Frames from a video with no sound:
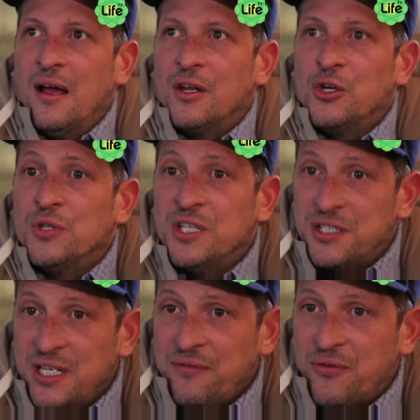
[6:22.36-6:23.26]

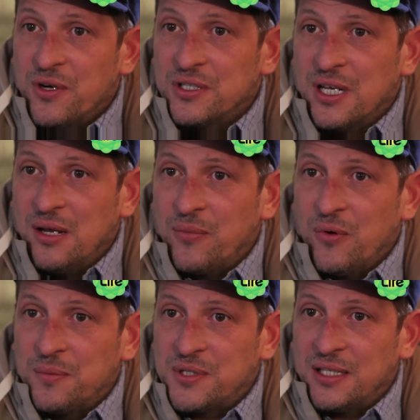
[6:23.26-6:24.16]
UDC, for
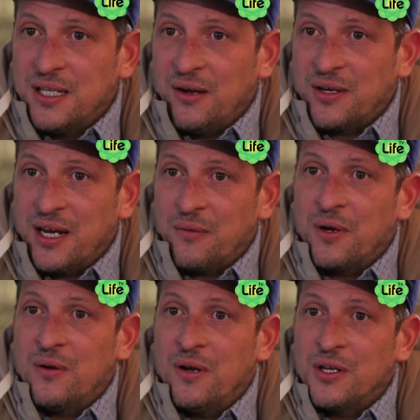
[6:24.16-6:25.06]
example, upside down cake, we
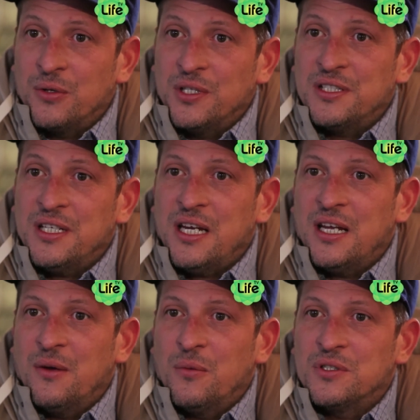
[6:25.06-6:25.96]
call it UDC,
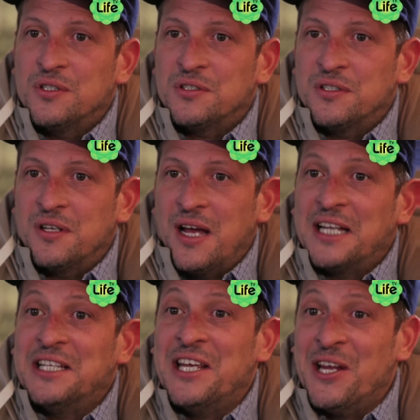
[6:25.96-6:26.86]
it was just an
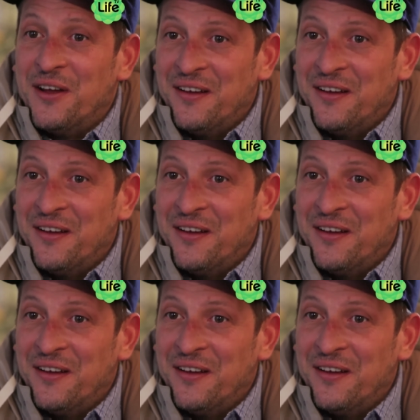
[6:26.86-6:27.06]
idea.